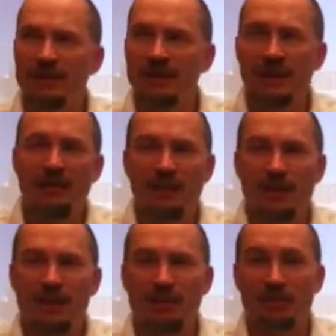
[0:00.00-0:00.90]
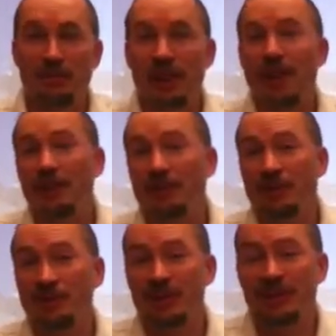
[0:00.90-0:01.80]
incomprehensible
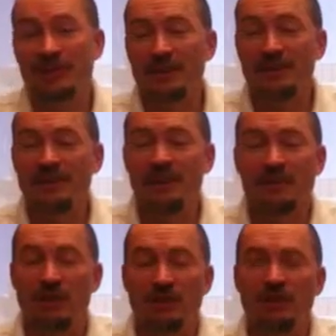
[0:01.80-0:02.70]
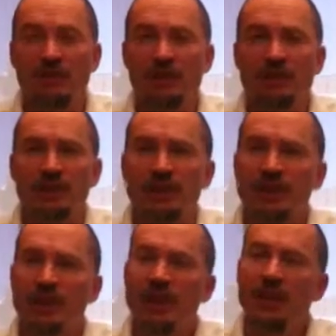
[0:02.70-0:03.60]
document because they've stuck so much in it,
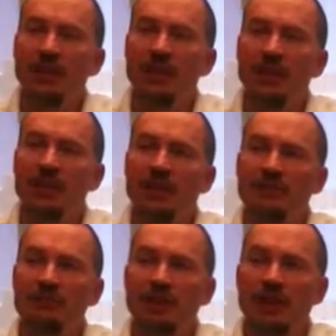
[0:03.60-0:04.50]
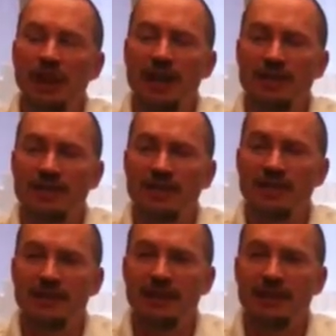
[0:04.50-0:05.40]
is
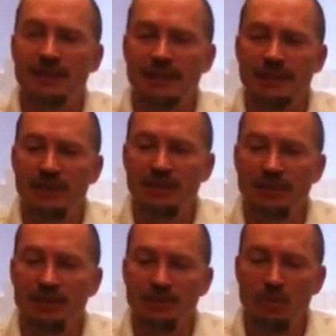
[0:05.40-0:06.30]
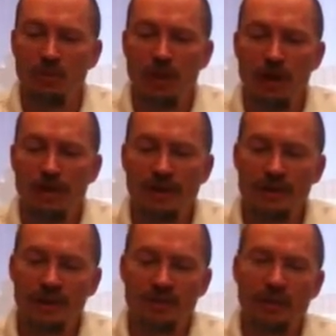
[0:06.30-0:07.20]
realizing that, one,
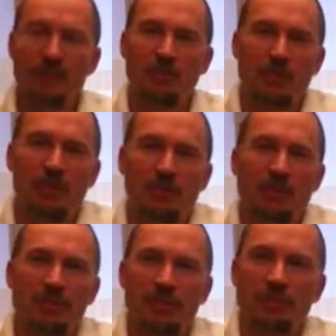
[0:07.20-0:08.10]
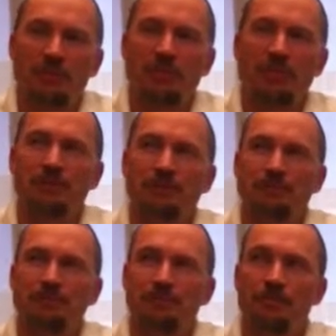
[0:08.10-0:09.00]
the people reading these proposals,
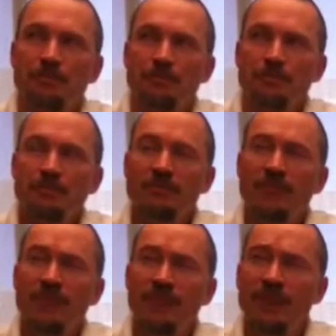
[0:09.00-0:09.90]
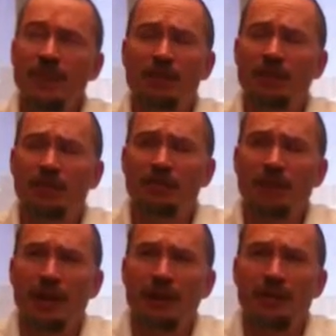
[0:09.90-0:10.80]
they care about what
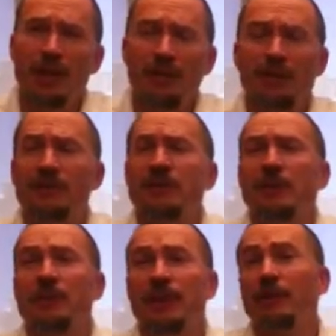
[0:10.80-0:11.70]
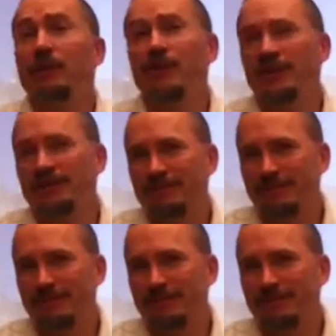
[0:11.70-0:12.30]
you're writing about, but they don't care about everything.